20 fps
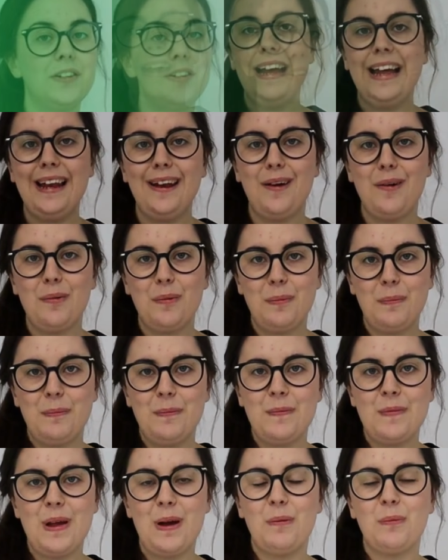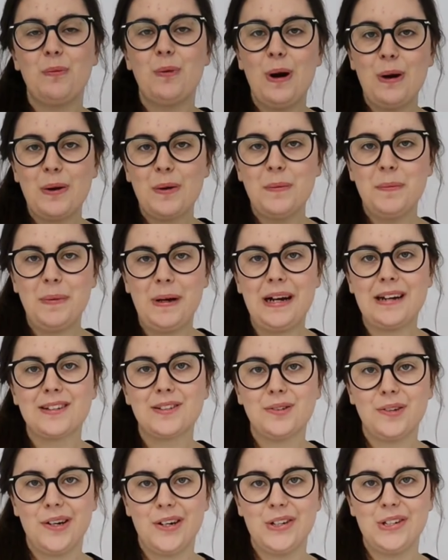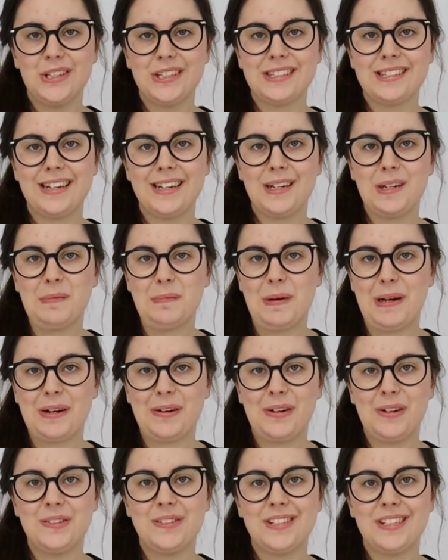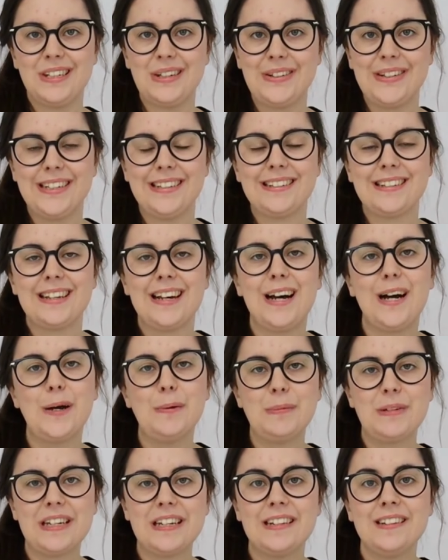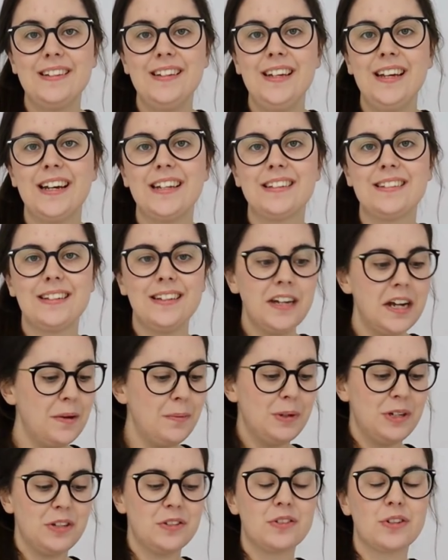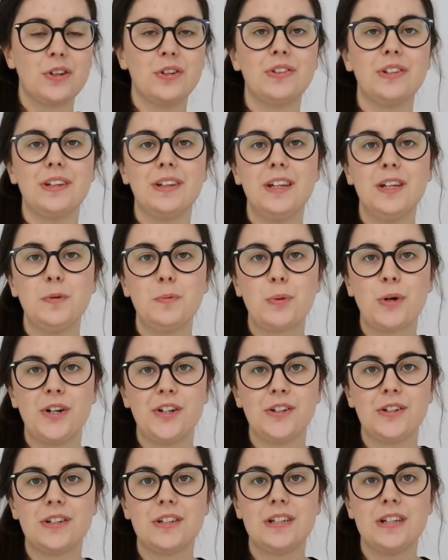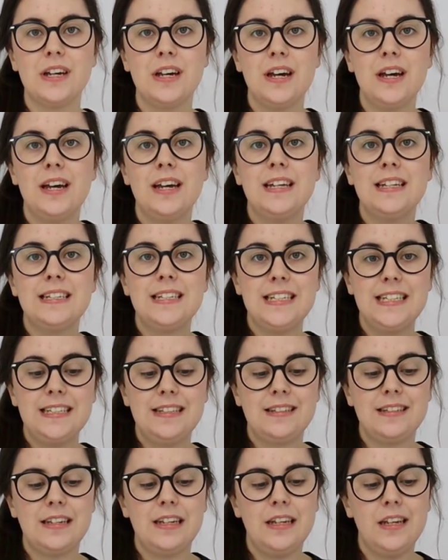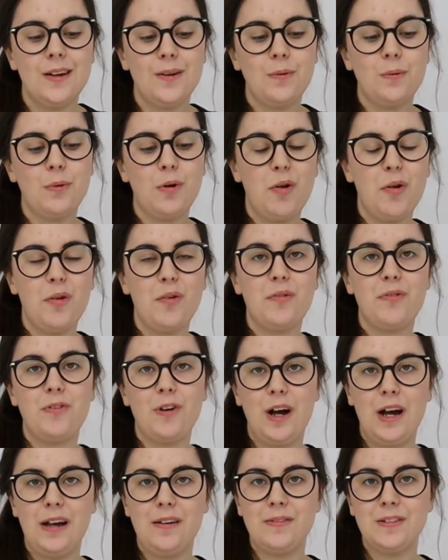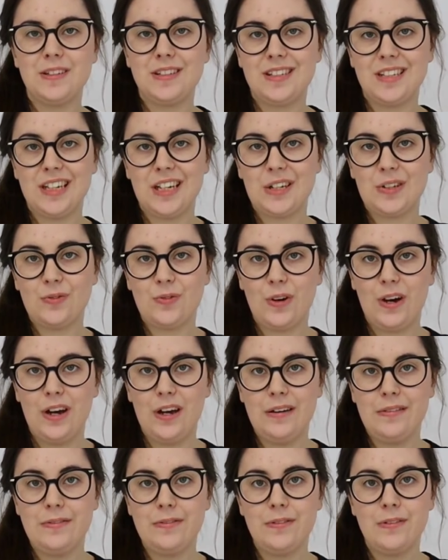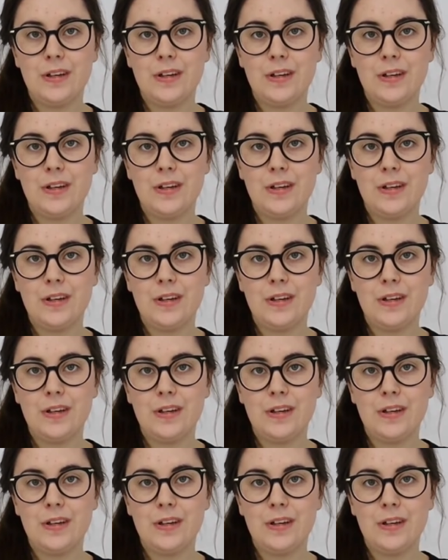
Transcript: Hello and welcome back to our Understanding Mangrove series. I'm Zetty and today we're discussing this product, DT1565.